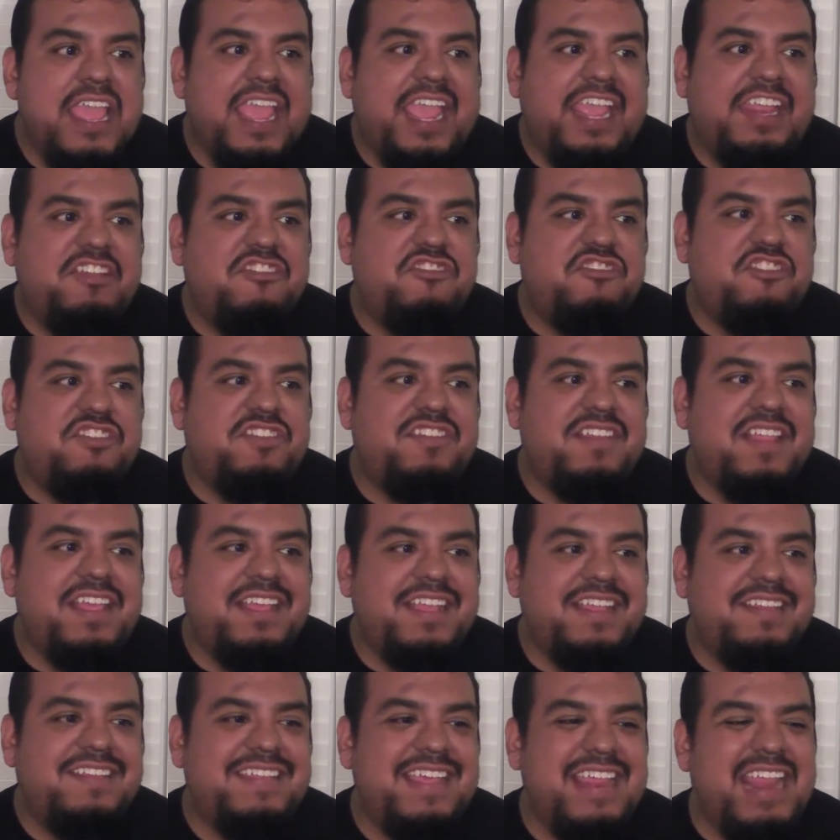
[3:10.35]
It's just, like
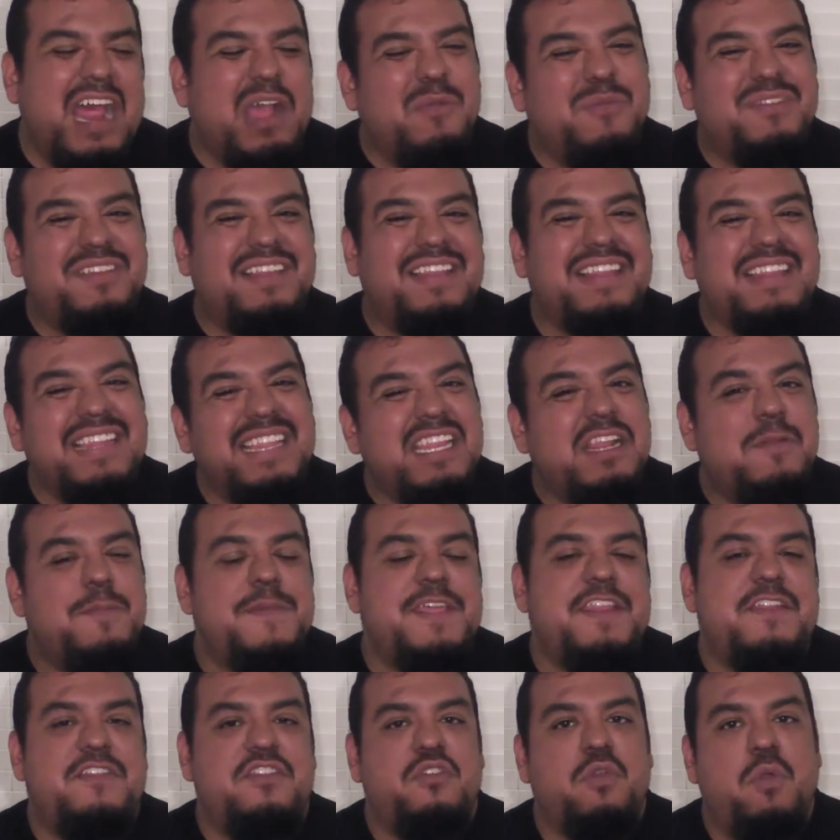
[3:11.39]
I said, I was a little
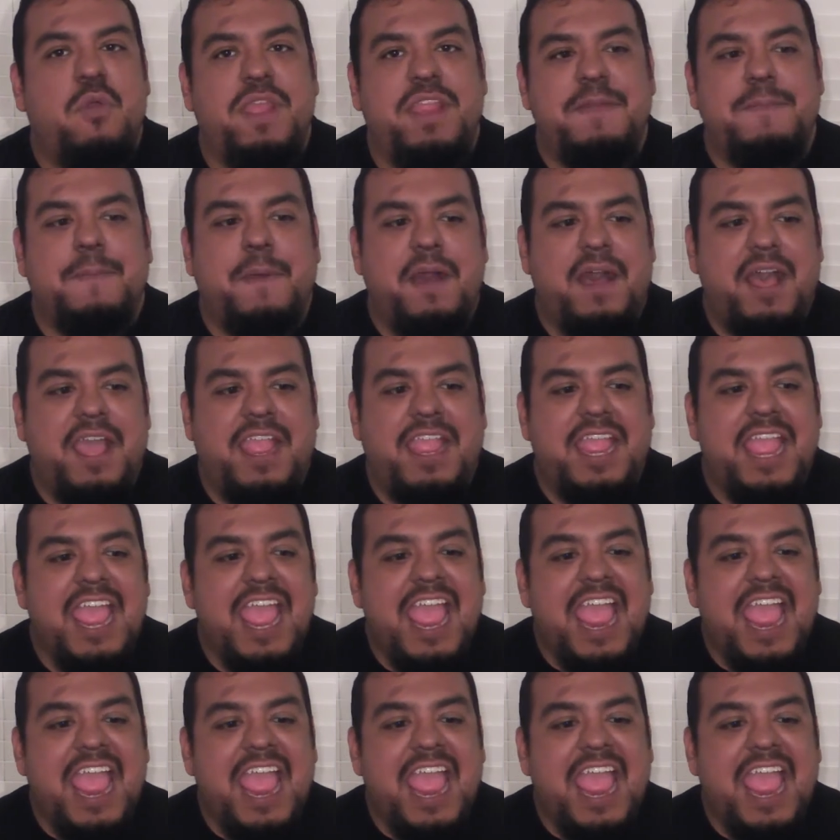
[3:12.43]
bit annoyed by